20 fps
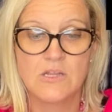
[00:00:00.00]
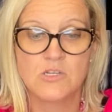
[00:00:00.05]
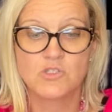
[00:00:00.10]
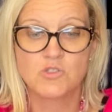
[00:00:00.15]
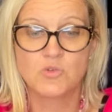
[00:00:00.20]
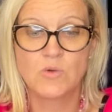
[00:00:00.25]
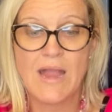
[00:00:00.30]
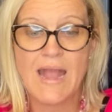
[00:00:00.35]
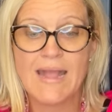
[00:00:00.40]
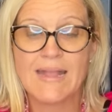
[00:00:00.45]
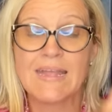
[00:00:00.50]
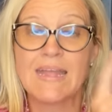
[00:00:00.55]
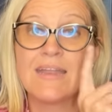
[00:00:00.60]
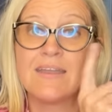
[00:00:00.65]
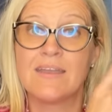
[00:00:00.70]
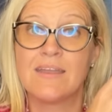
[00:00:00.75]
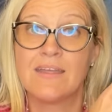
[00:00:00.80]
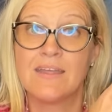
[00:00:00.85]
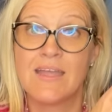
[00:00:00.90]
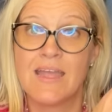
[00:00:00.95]

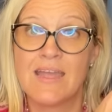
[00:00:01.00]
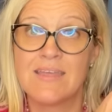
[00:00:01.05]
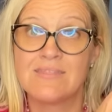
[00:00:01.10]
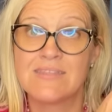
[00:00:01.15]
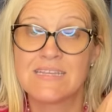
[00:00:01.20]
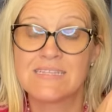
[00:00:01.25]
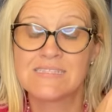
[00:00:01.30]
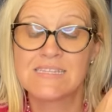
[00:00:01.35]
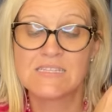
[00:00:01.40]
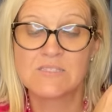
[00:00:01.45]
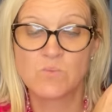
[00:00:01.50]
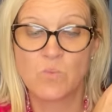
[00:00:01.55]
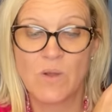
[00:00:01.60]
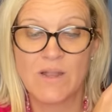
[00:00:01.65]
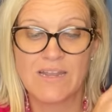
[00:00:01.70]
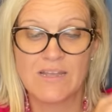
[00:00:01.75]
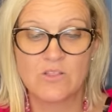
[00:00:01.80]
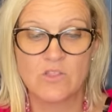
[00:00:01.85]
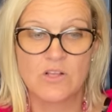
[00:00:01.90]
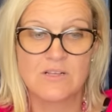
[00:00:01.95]
dragon. And this is
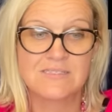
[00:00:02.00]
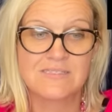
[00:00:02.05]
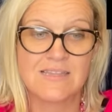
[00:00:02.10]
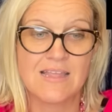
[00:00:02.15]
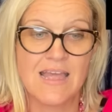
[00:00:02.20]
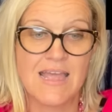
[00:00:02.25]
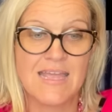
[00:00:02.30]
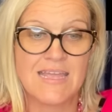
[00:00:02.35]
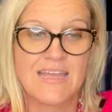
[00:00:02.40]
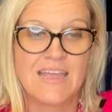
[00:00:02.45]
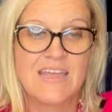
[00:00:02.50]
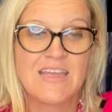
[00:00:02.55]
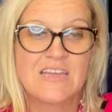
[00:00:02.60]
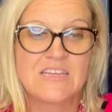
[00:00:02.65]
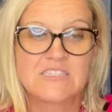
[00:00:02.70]
what it looks like.